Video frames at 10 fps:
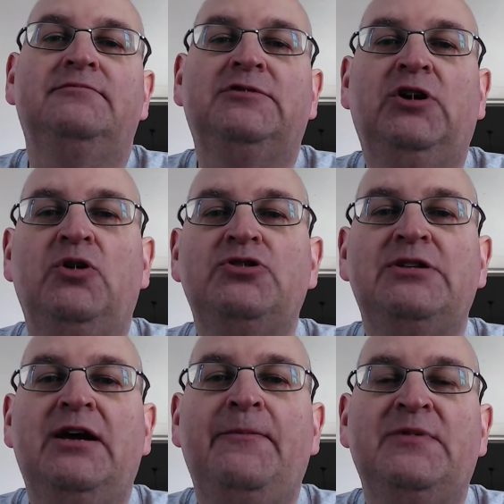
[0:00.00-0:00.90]

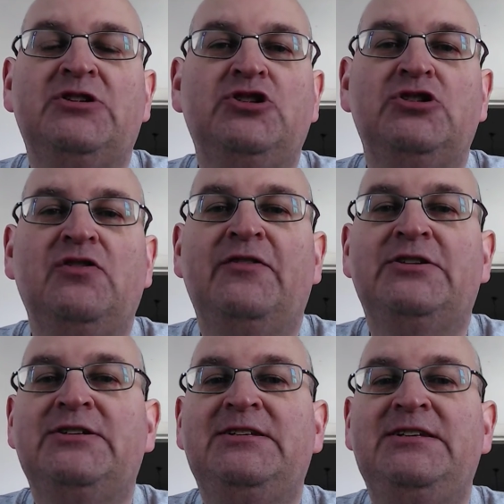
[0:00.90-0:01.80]
Gloucester, it's just off the
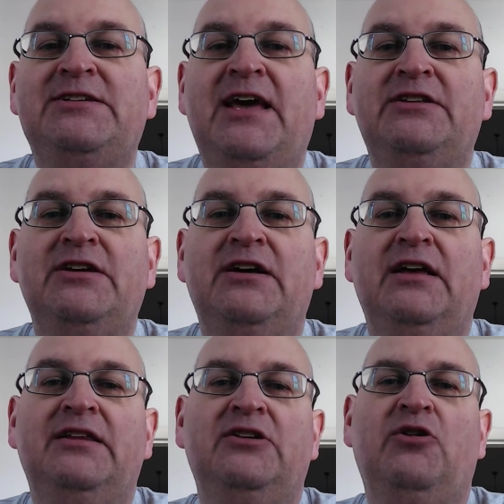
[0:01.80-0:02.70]
city centre. I
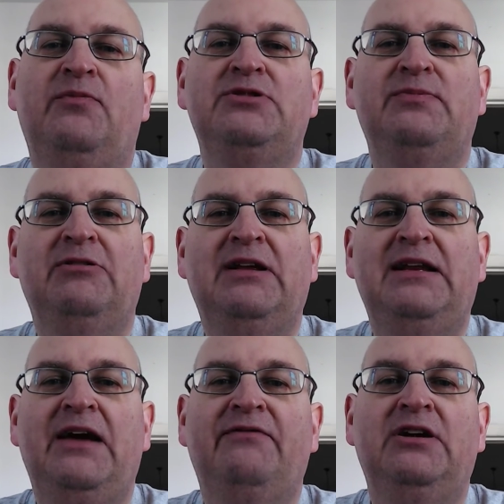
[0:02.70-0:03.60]
think it opens about
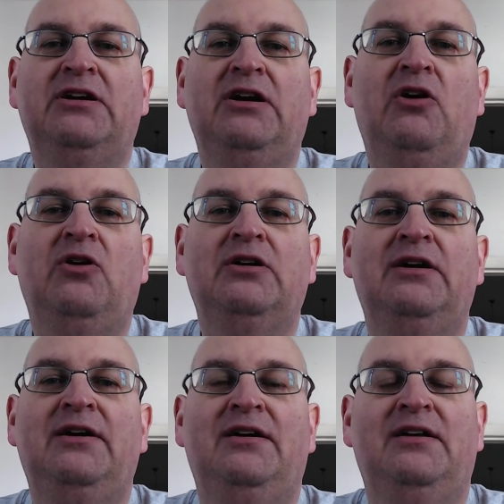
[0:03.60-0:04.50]
11 o'clock.
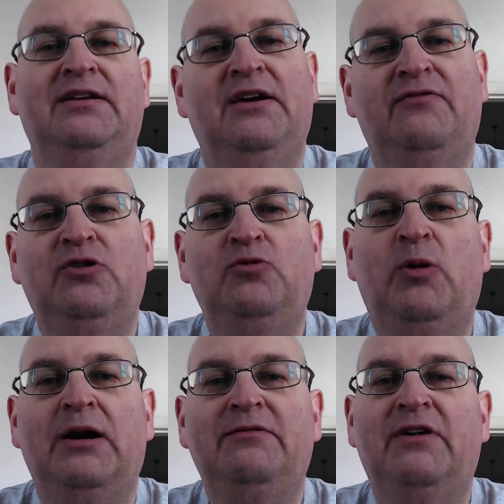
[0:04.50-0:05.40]
They have good
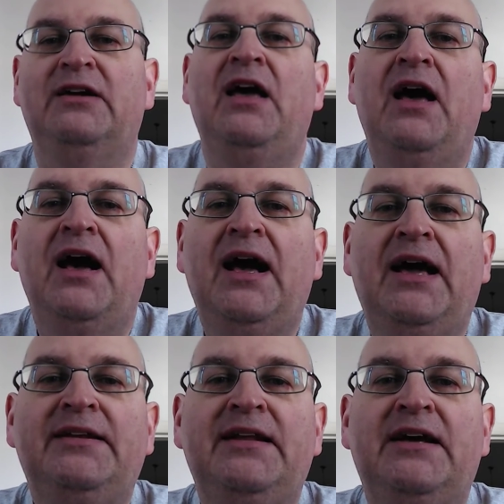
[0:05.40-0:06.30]
Wi Fi
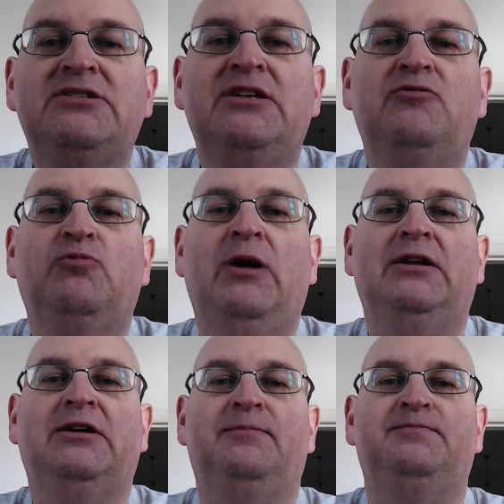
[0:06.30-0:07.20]
and an excellent
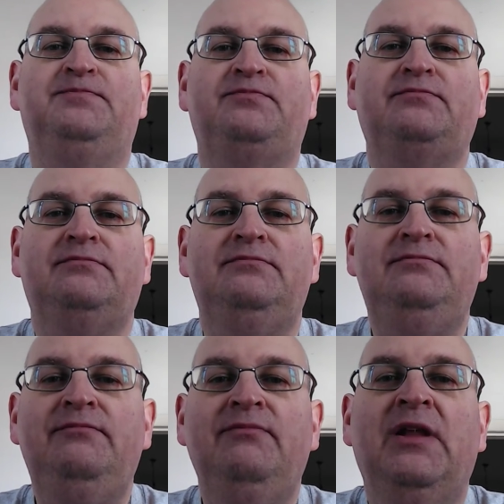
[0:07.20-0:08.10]
welcome.
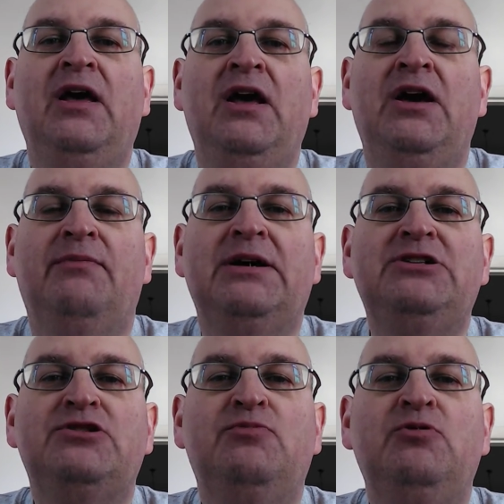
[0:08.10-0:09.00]
My
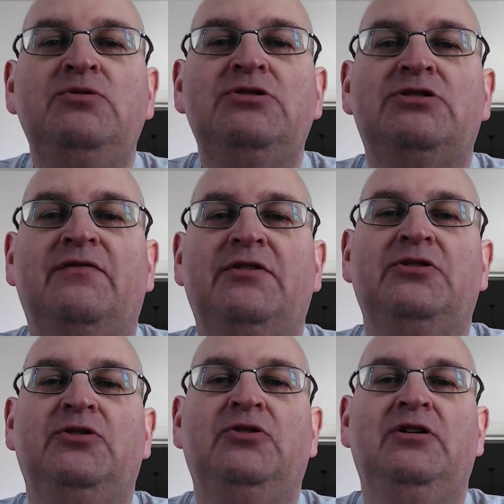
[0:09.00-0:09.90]
spoons of the
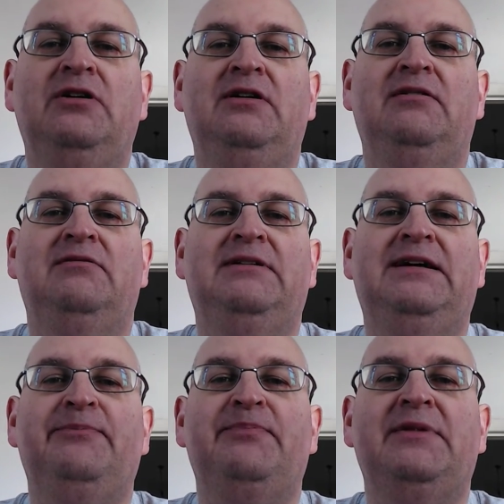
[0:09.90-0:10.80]
year,
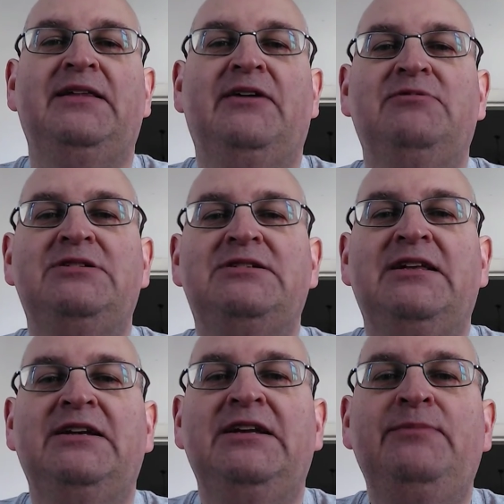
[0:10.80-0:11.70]
well, that was
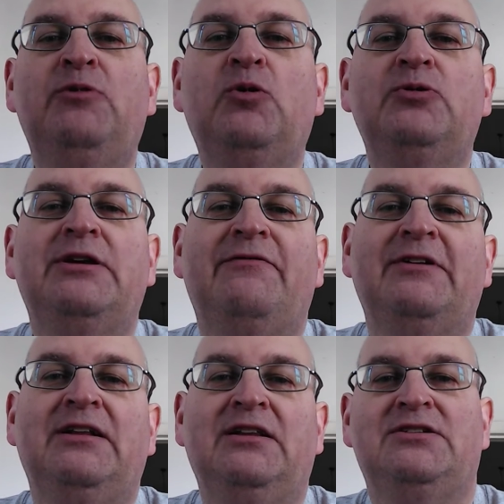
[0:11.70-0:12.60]
slightly more
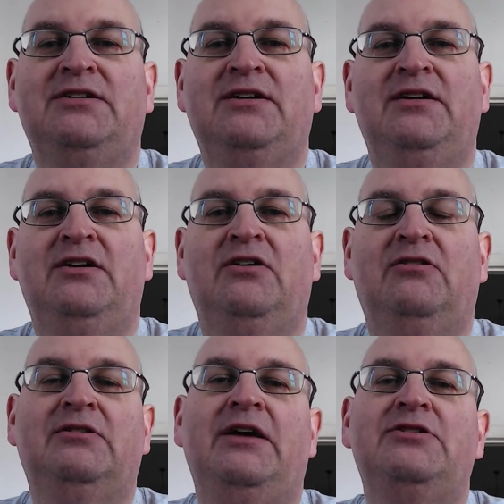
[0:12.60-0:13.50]
difficult.
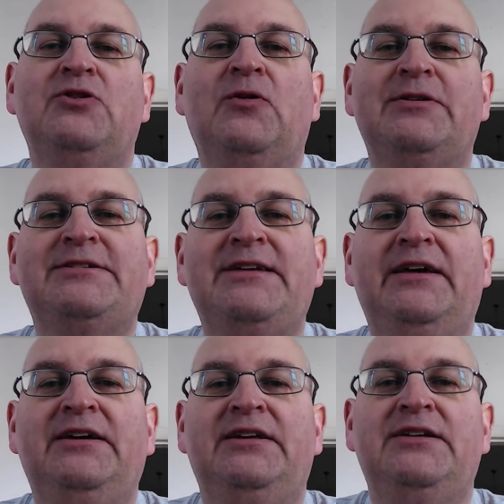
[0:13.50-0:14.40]
Okay, so
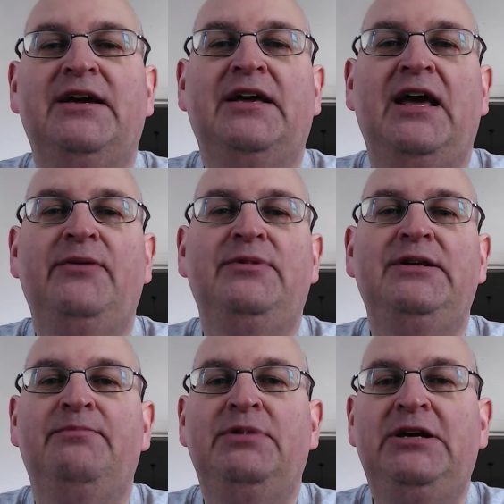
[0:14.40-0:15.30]
second came the
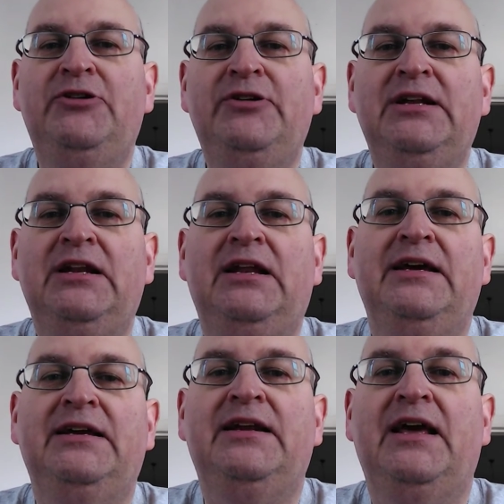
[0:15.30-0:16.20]
Imperial
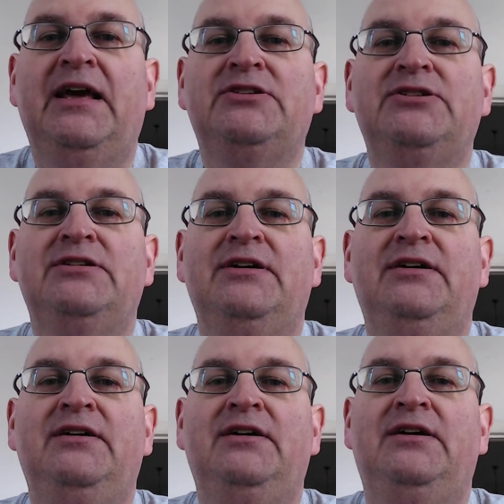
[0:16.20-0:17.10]
in Exeter
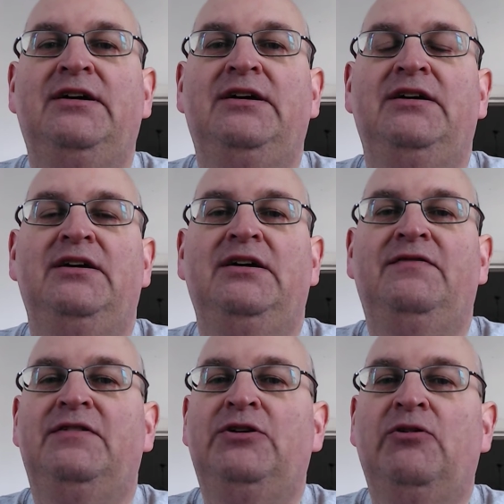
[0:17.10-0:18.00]
if
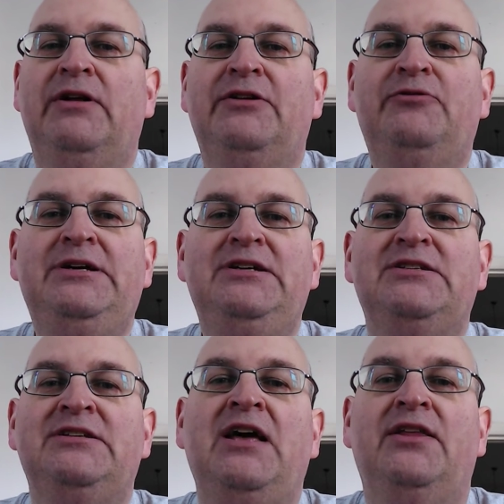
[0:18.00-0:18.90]
for no other
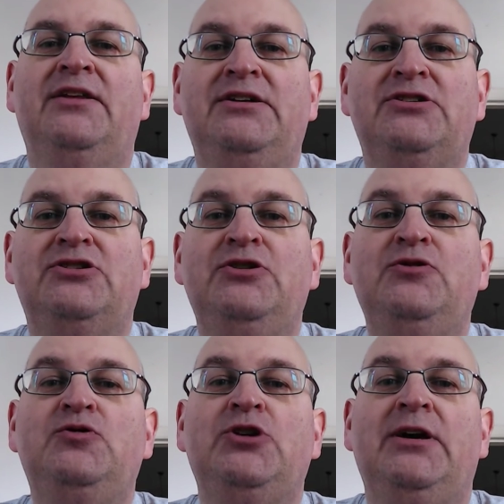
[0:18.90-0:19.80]
reason than it's
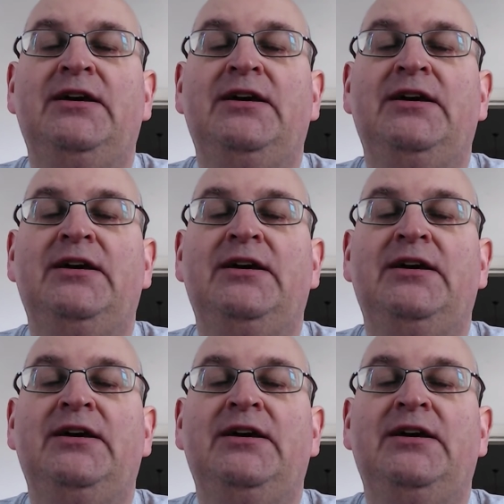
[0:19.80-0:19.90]
huge.